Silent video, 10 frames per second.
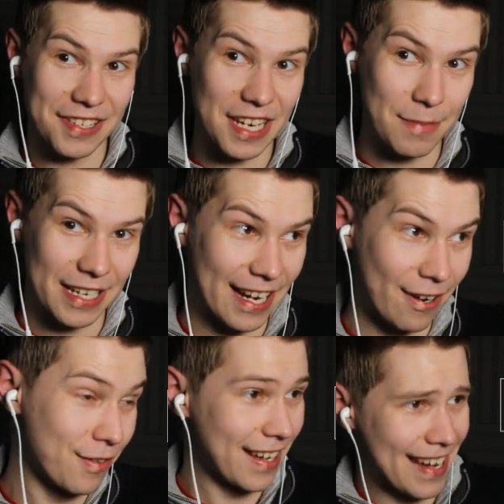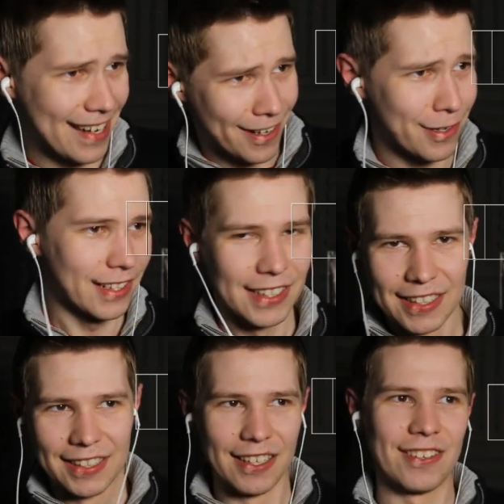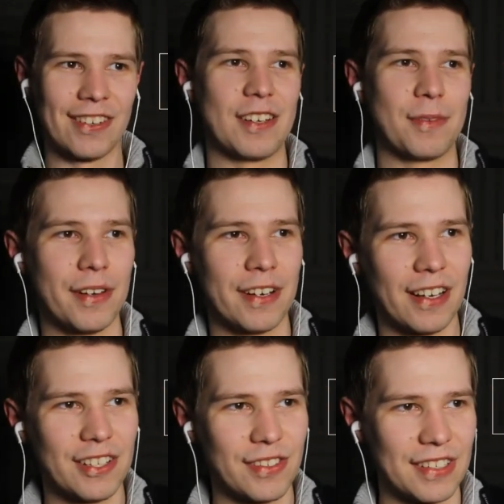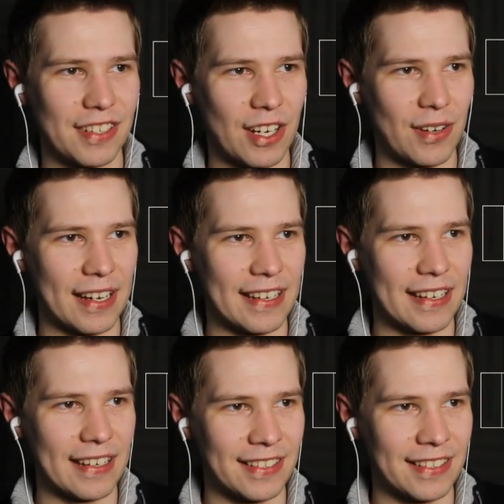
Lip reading: me now. Hello. Alright, but I do need to go ahead and